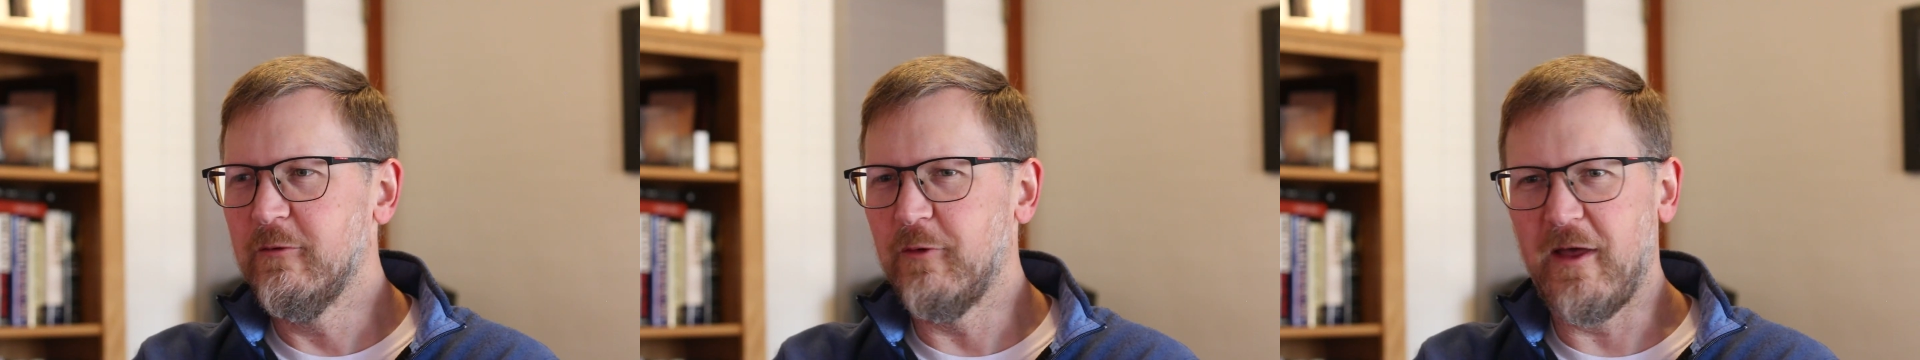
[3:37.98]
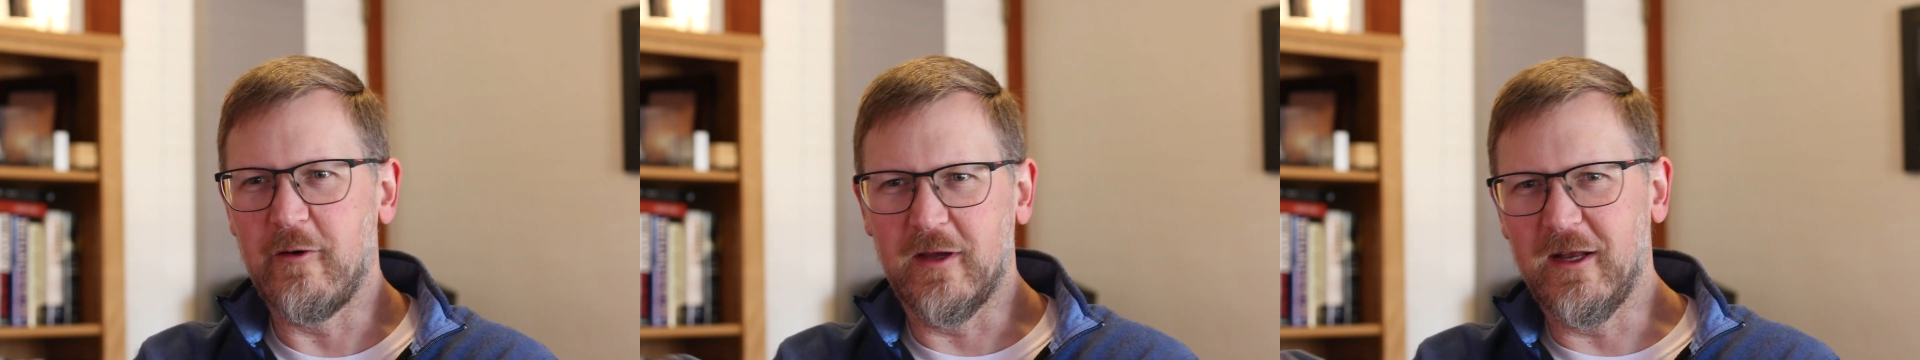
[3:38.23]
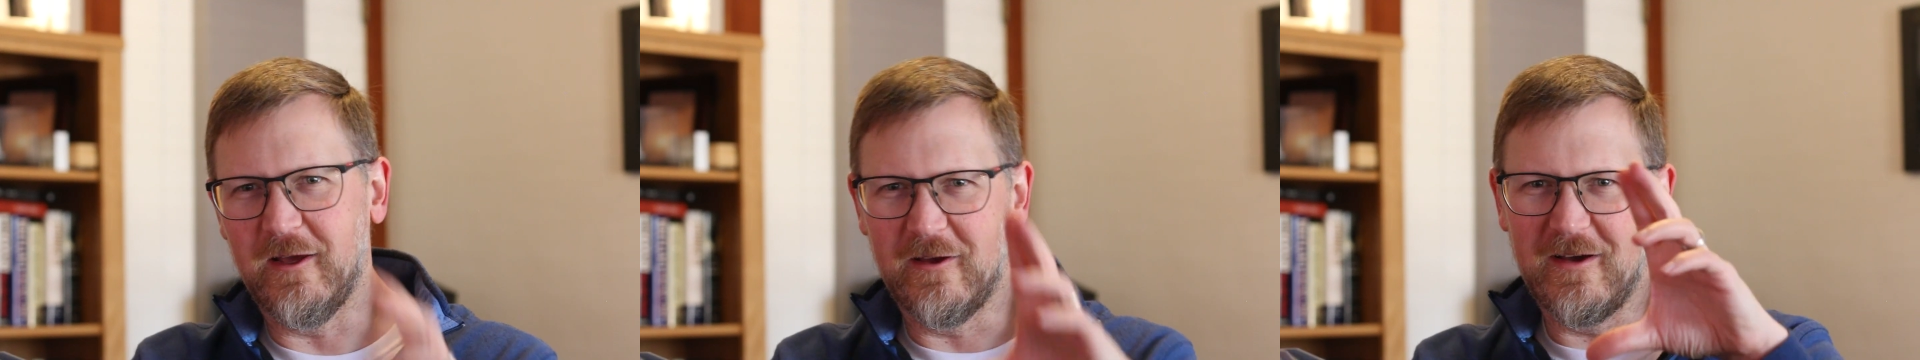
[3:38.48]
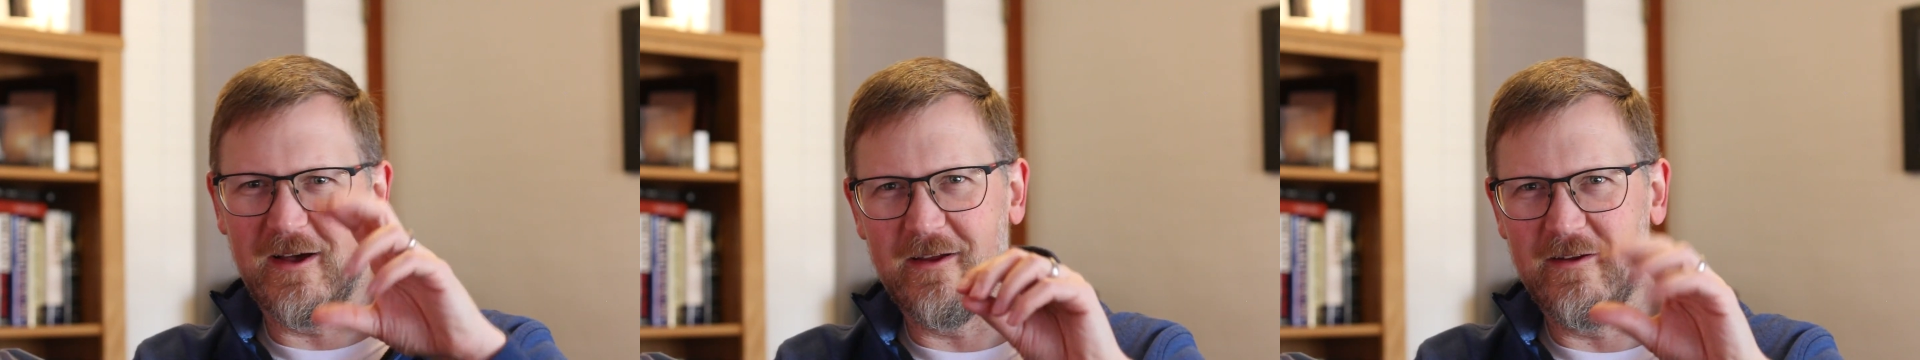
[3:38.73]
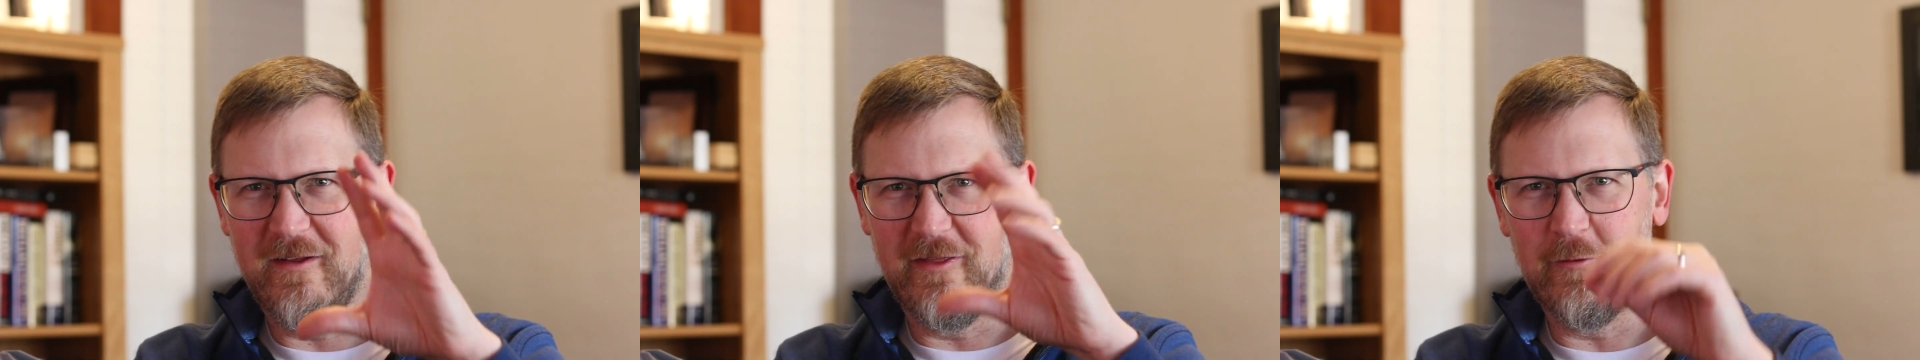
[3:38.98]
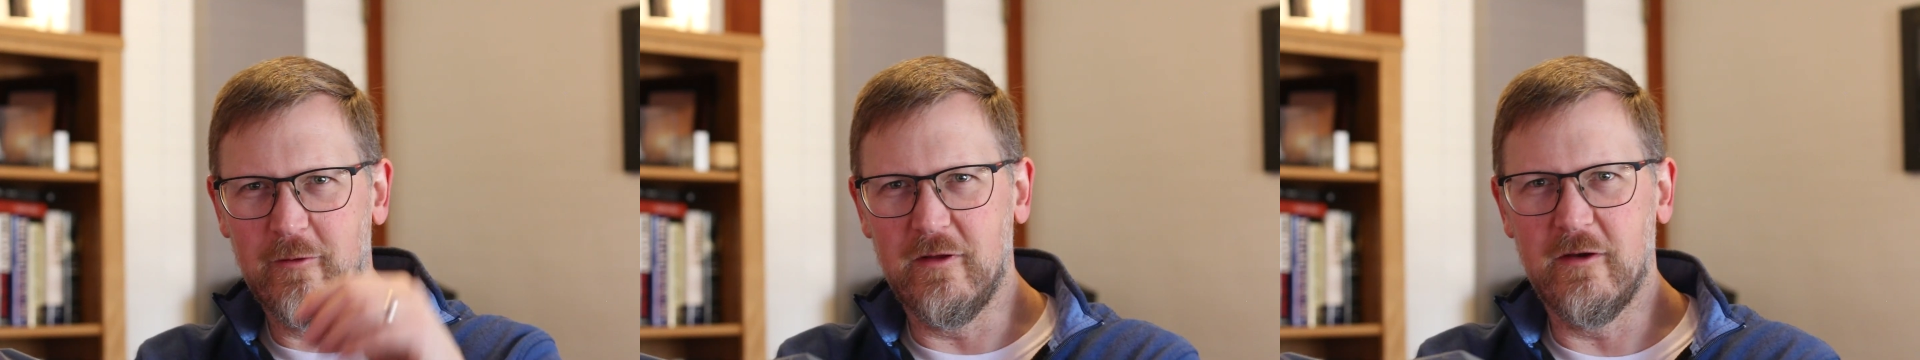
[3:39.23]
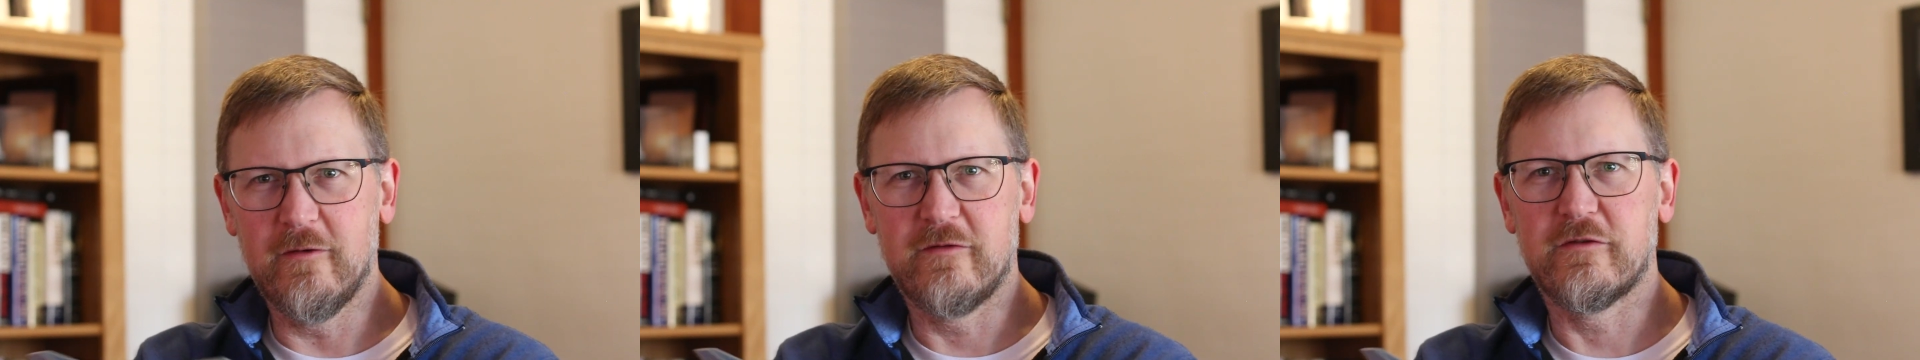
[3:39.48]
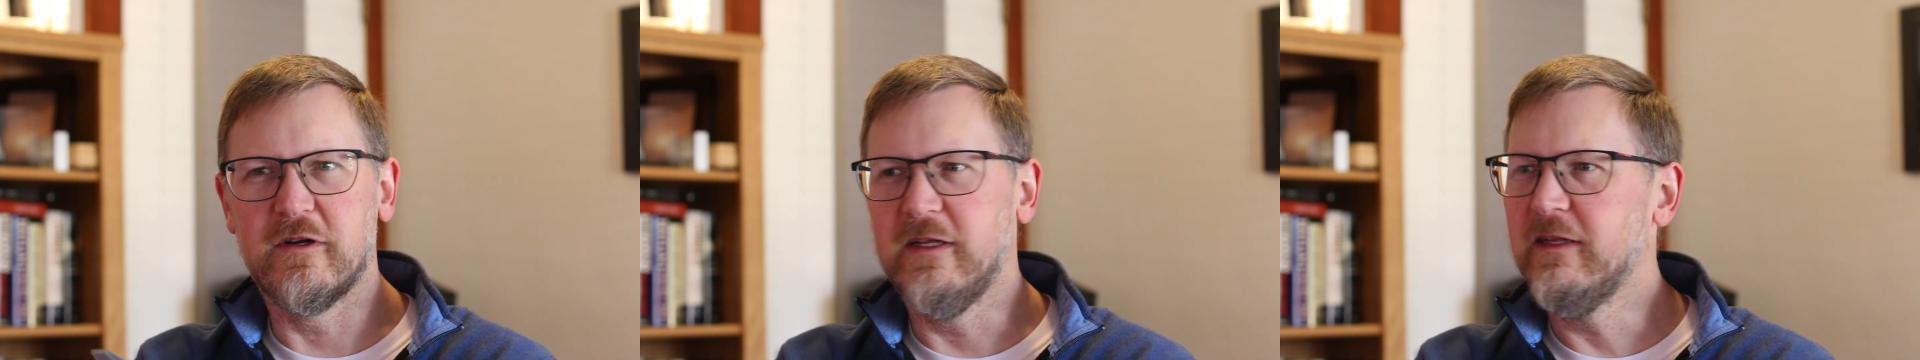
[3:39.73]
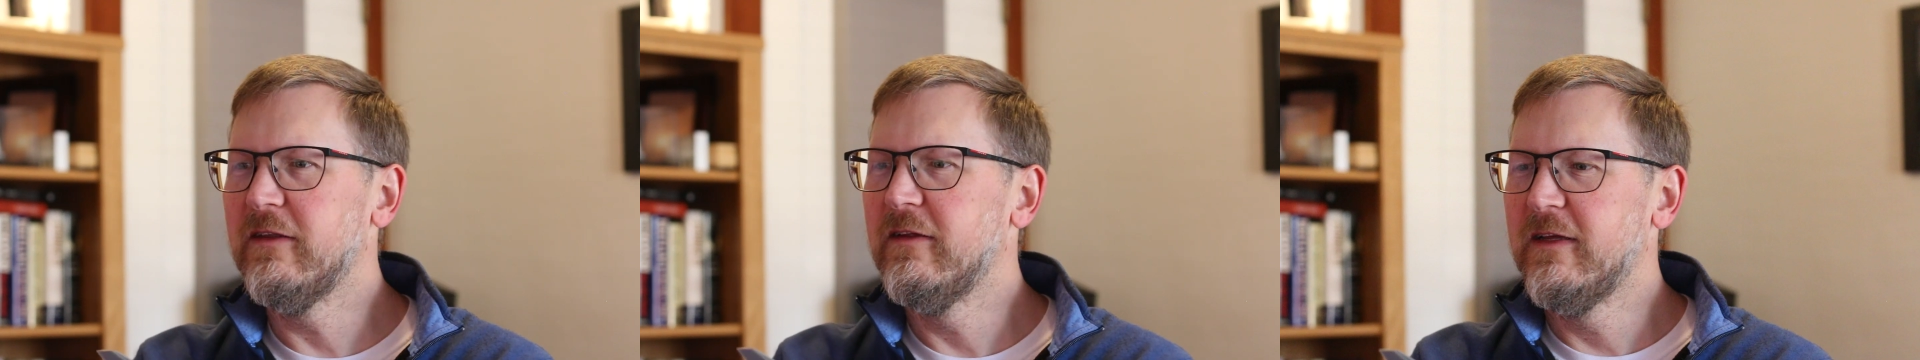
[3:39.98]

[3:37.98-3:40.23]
without getting caught in the oleo strut.